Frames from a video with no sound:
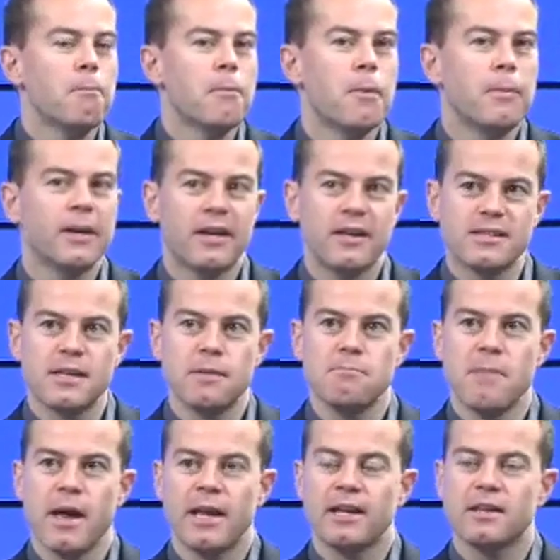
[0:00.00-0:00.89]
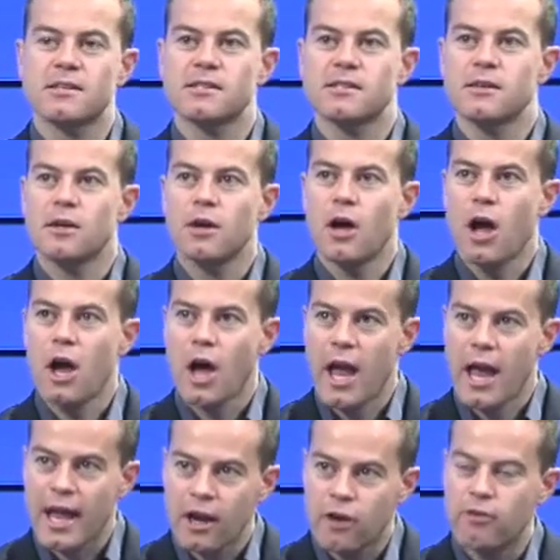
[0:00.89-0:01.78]
but because it makes
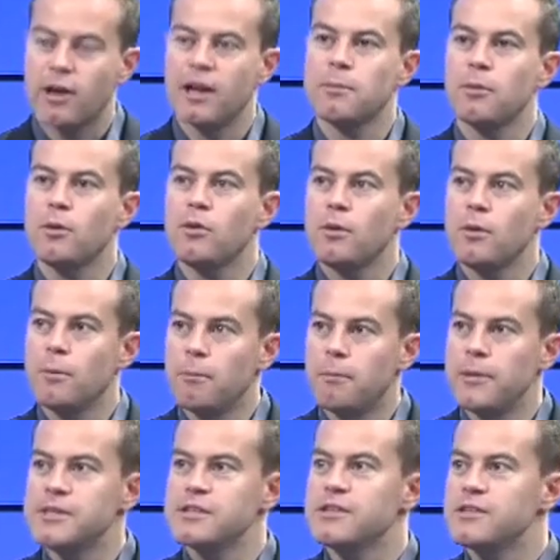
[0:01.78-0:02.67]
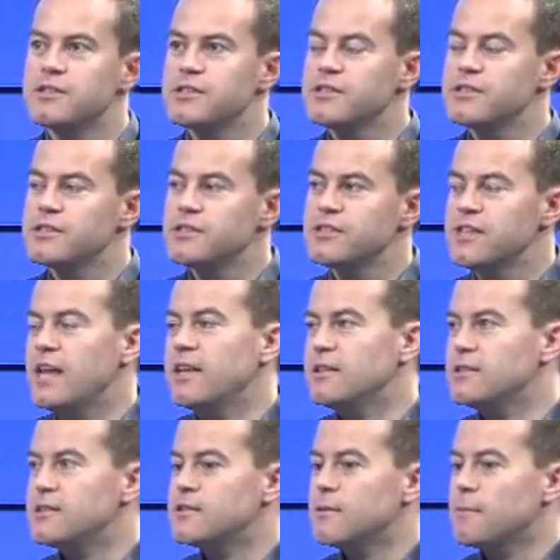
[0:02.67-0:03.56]
incredible business
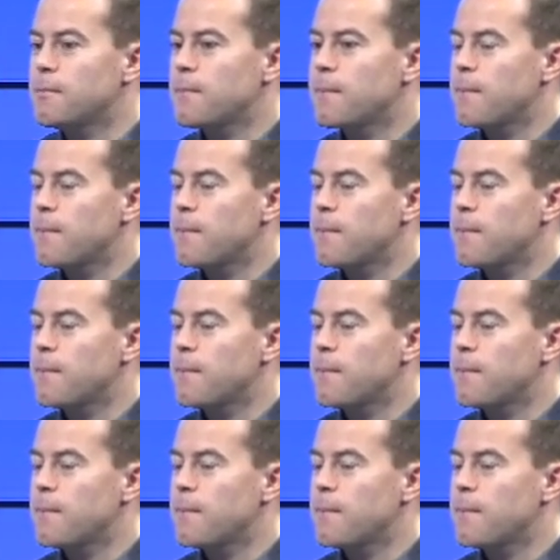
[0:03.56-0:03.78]
sense.